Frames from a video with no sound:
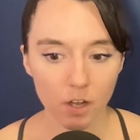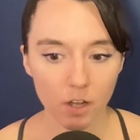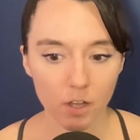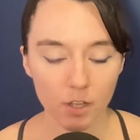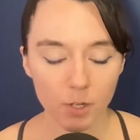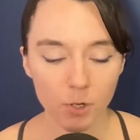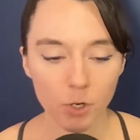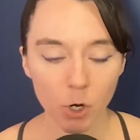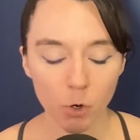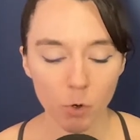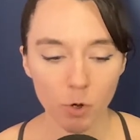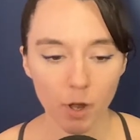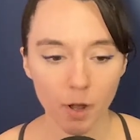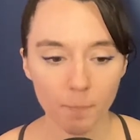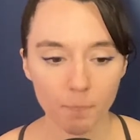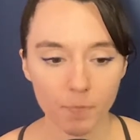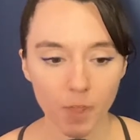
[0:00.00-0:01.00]
you know,
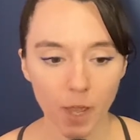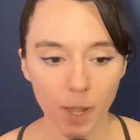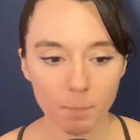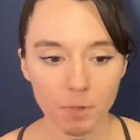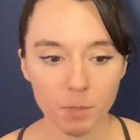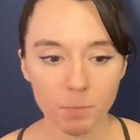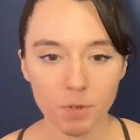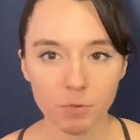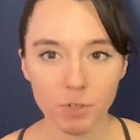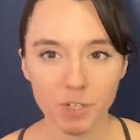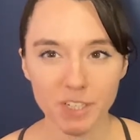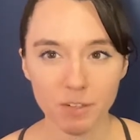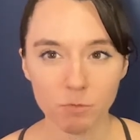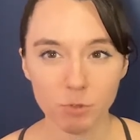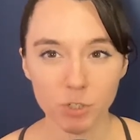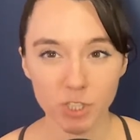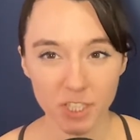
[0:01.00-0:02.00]
I'm going to be
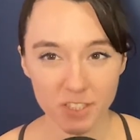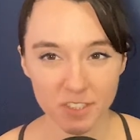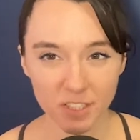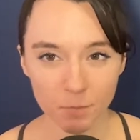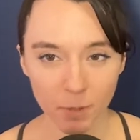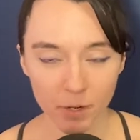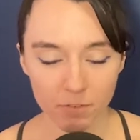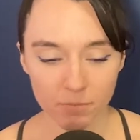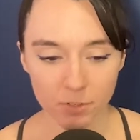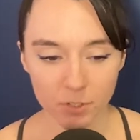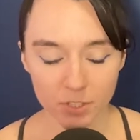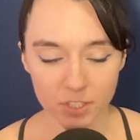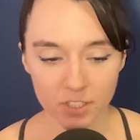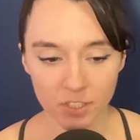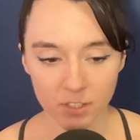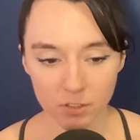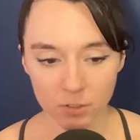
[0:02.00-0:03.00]
releasing my
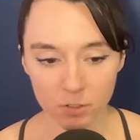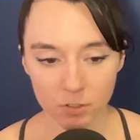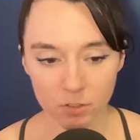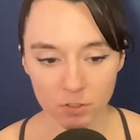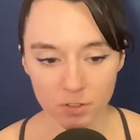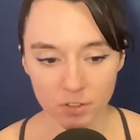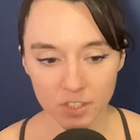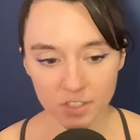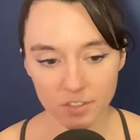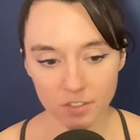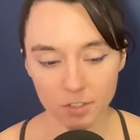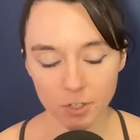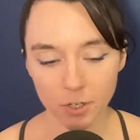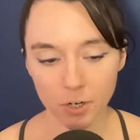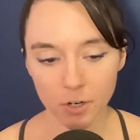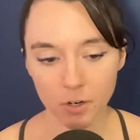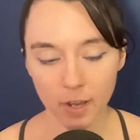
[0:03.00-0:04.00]
first single this
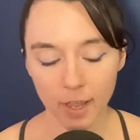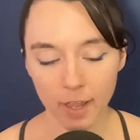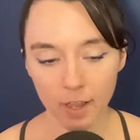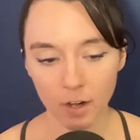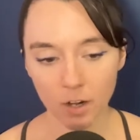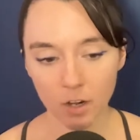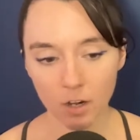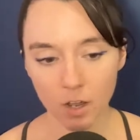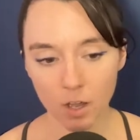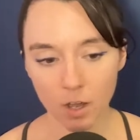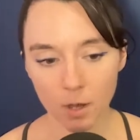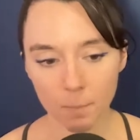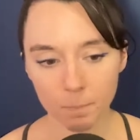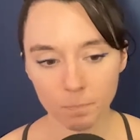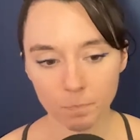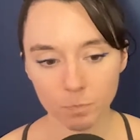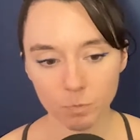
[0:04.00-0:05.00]
year,
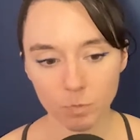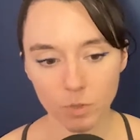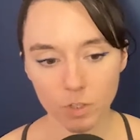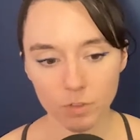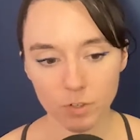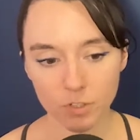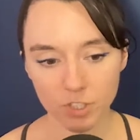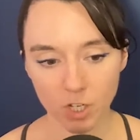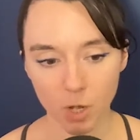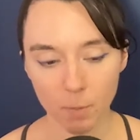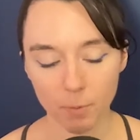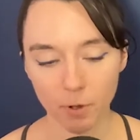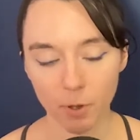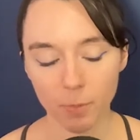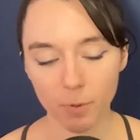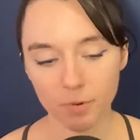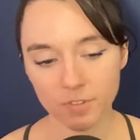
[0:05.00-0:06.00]
and there's a
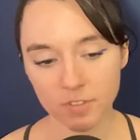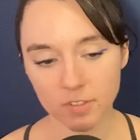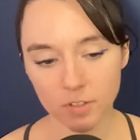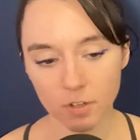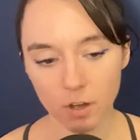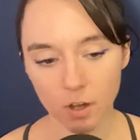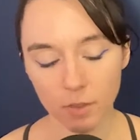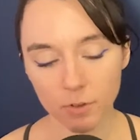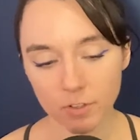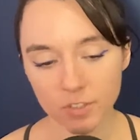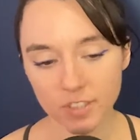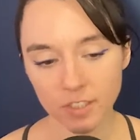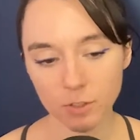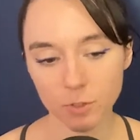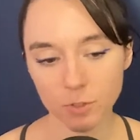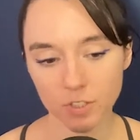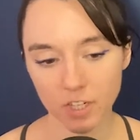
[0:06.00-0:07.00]
couple other
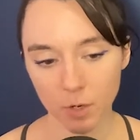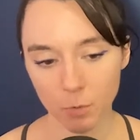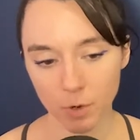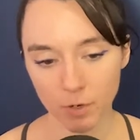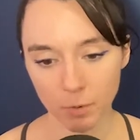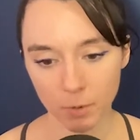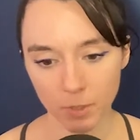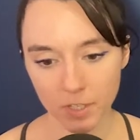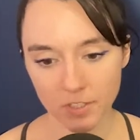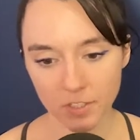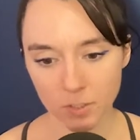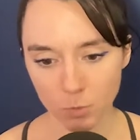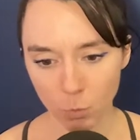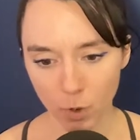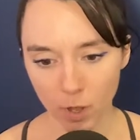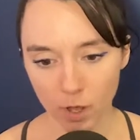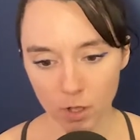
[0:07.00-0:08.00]
singles that I want to release
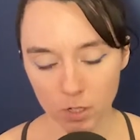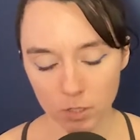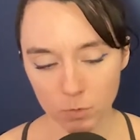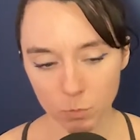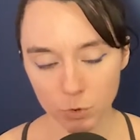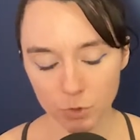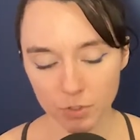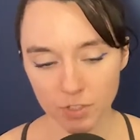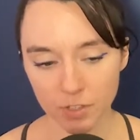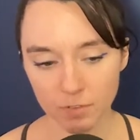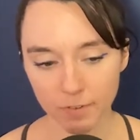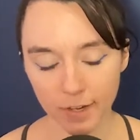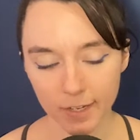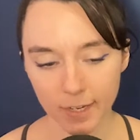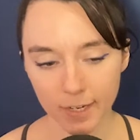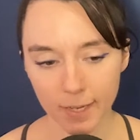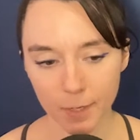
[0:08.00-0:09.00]
as well. We'll see if
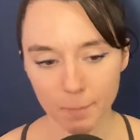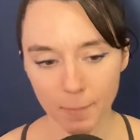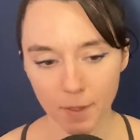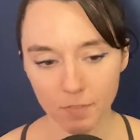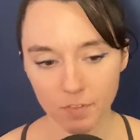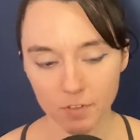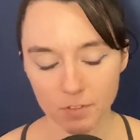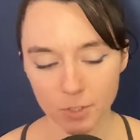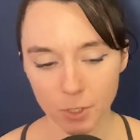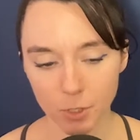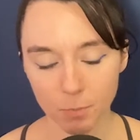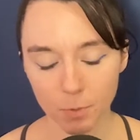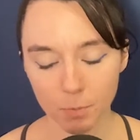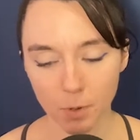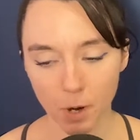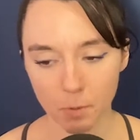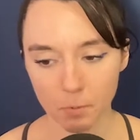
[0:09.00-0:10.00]
I can get them out this year,
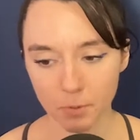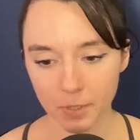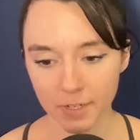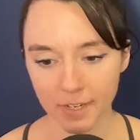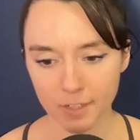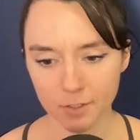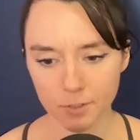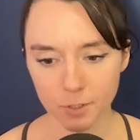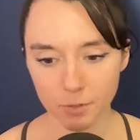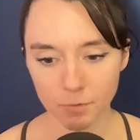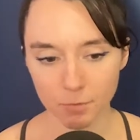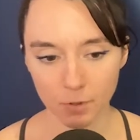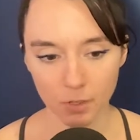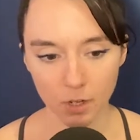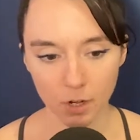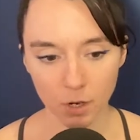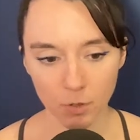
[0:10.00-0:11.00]
but probably next year
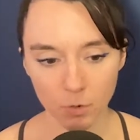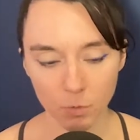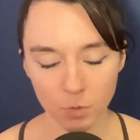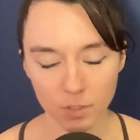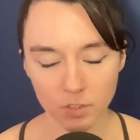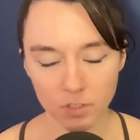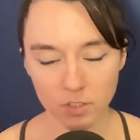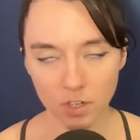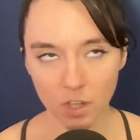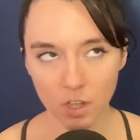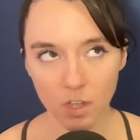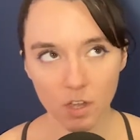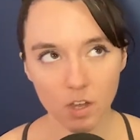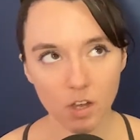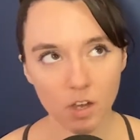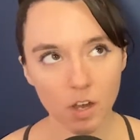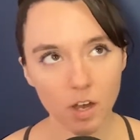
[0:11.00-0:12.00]
for the other ones.
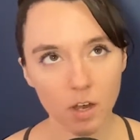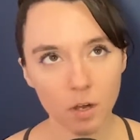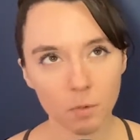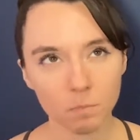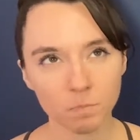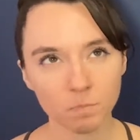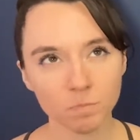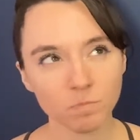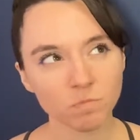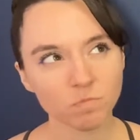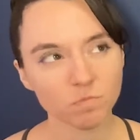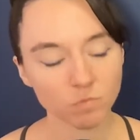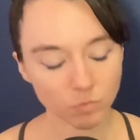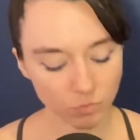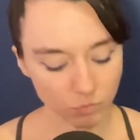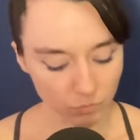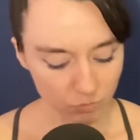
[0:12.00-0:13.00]

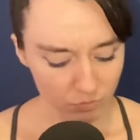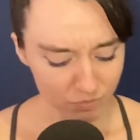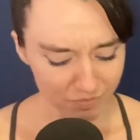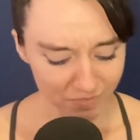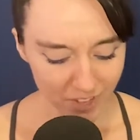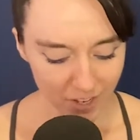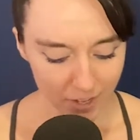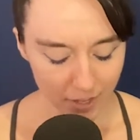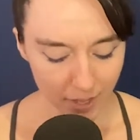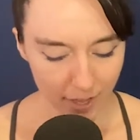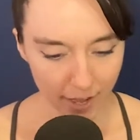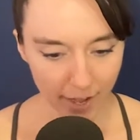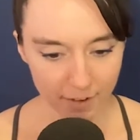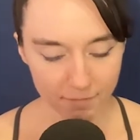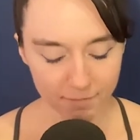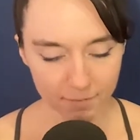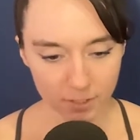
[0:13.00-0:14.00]

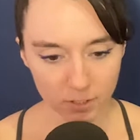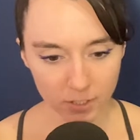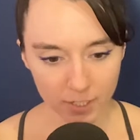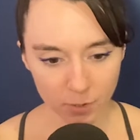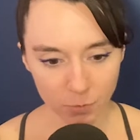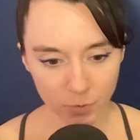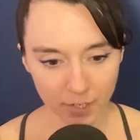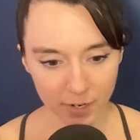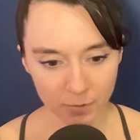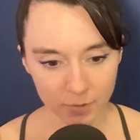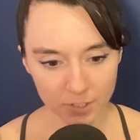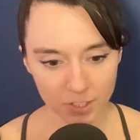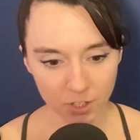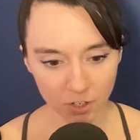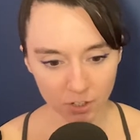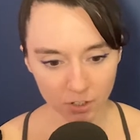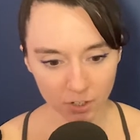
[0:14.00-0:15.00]
I feel like when I
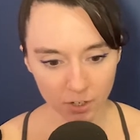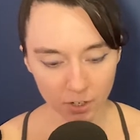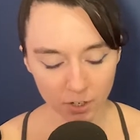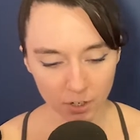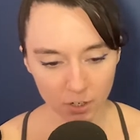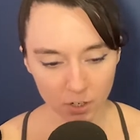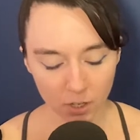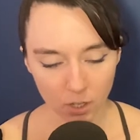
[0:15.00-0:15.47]
was younger,